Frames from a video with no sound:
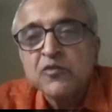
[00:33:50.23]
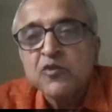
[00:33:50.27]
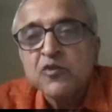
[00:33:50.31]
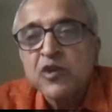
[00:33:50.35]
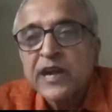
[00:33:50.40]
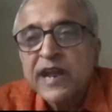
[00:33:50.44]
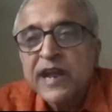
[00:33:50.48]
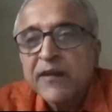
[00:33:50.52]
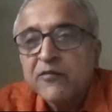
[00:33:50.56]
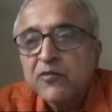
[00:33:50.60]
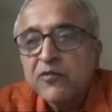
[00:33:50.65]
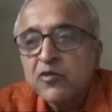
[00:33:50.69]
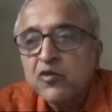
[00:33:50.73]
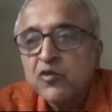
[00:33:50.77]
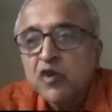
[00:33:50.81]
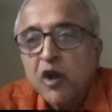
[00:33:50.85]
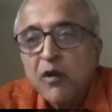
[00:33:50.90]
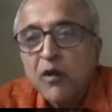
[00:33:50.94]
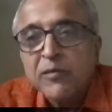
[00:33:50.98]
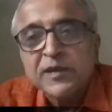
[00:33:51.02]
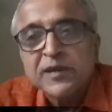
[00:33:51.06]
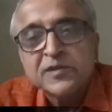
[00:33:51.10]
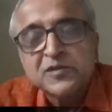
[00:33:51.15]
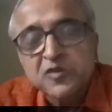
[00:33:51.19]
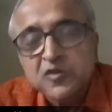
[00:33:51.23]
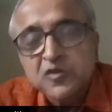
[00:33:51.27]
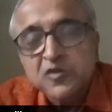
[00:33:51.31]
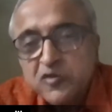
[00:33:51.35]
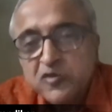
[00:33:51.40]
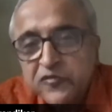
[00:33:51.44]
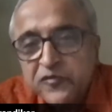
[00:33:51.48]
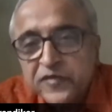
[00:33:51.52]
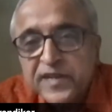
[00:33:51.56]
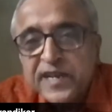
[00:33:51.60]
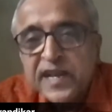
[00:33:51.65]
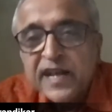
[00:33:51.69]
You don't have to do commerce to
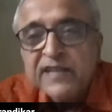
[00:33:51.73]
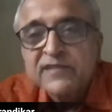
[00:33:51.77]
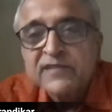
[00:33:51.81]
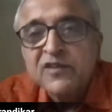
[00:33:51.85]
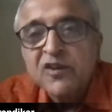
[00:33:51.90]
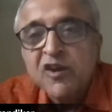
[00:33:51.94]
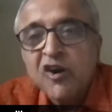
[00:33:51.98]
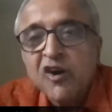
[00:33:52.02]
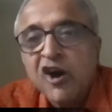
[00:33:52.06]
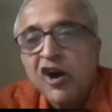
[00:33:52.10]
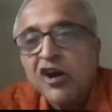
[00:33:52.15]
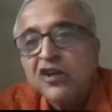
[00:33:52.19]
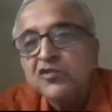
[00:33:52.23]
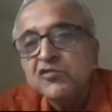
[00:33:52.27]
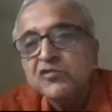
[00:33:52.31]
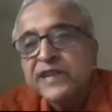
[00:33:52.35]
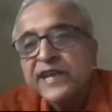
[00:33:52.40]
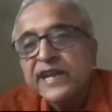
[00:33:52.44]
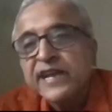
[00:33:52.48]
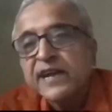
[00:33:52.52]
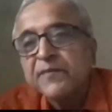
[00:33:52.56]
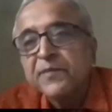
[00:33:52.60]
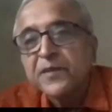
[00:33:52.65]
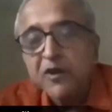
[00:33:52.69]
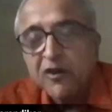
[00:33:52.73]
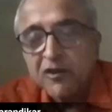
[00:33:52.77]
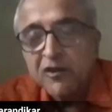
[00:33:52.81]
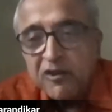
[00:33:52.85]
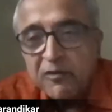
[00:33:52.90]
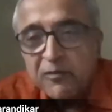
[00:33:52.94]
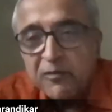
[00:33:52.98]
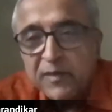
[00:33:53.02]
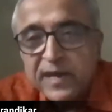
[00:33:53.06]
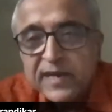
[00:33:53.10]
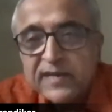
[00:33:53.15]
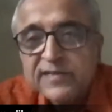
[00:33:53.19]
do finance, or you take up
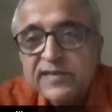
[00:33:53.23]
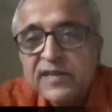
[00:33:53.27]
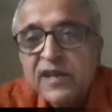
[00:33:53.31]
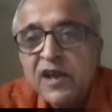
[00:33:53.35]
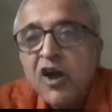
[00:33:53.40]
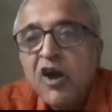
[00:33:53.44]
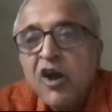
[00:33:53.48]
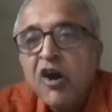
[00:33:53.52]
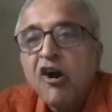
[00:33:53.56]
economics,